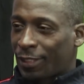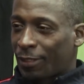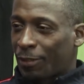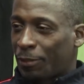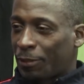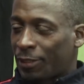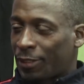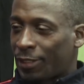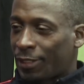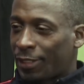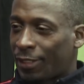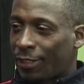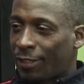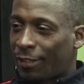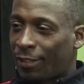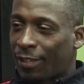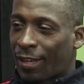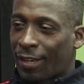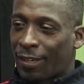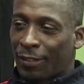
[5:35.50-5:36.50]
it was, a
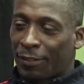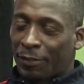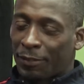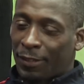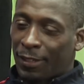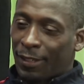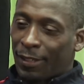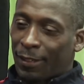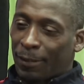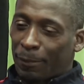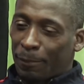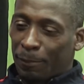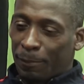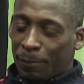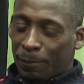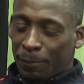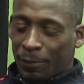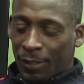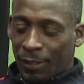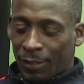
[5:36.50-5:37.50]
lot of,
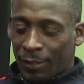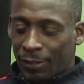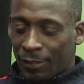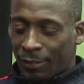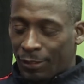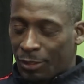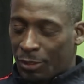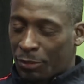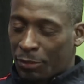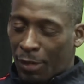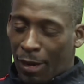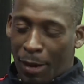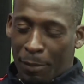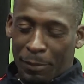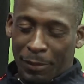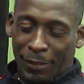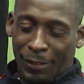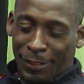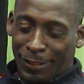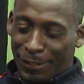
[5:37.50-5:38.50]

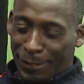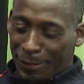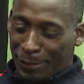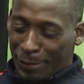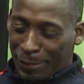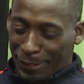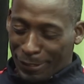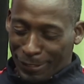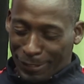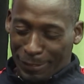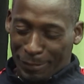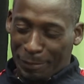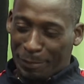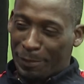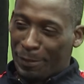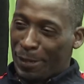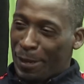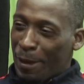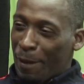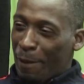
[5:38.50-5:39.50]
drama
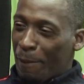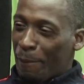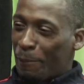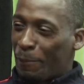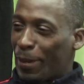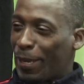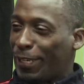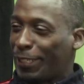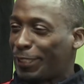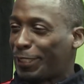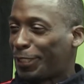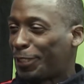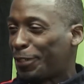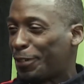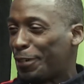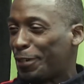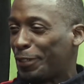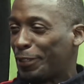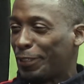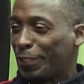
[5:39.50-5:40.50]
based
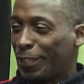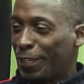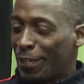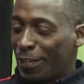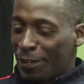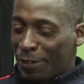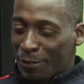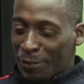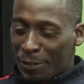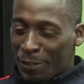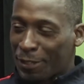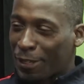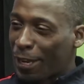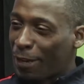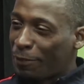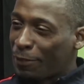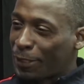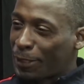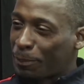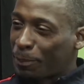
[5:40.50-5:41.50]
on real
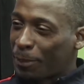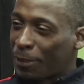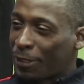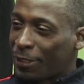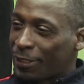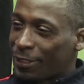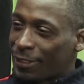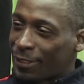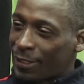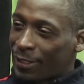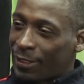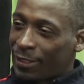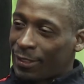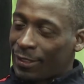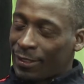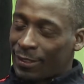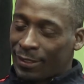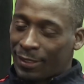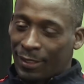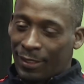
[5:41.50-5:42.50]
life
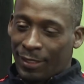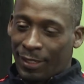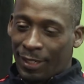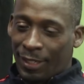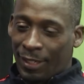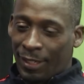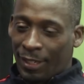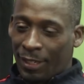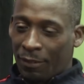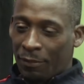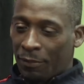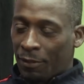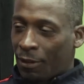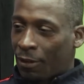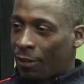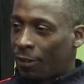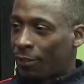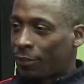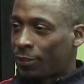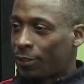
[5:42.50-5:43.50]
experiences, and then it
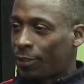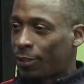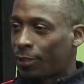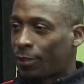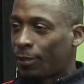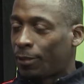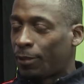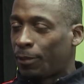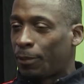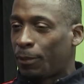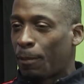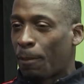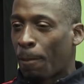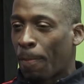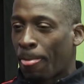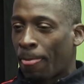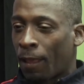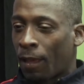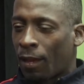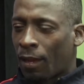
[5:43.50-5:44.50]
evolved to,
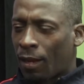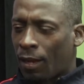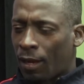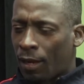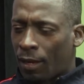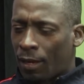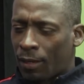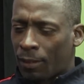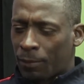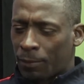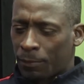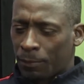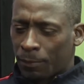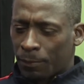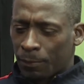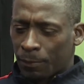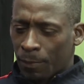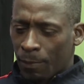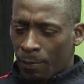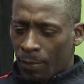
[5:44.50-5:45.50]

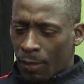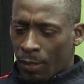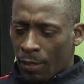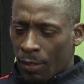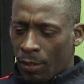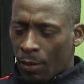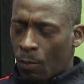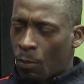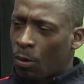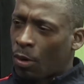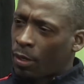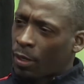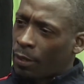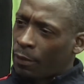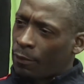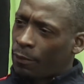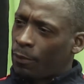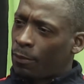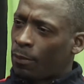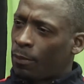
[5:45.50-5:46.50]

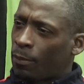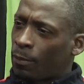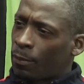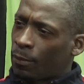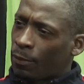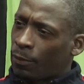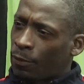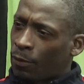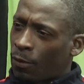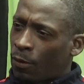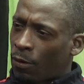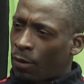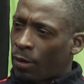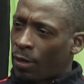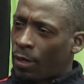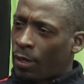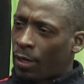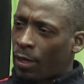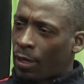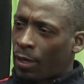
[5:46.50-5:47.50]
working
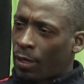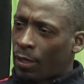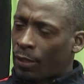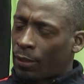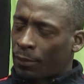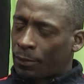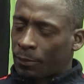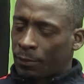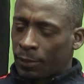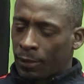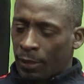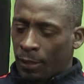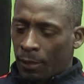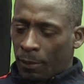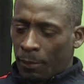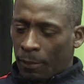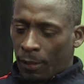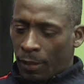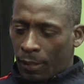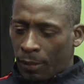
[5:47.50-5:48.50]
for
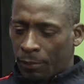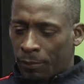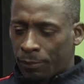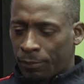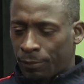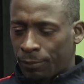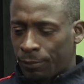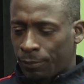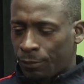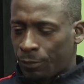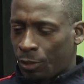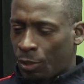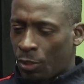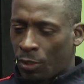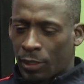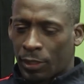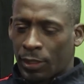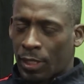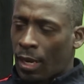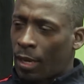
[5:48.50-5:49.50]
New
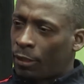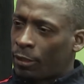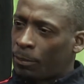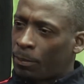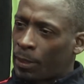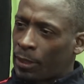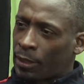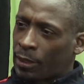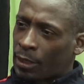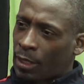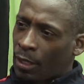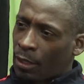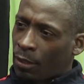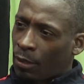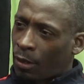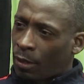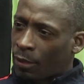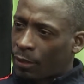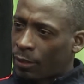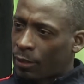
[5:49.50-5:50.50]
York Times best-selling
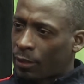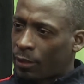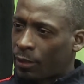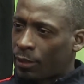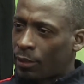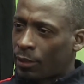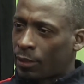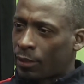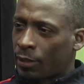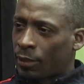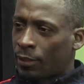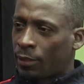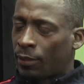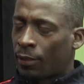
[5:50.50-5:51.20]
authors, and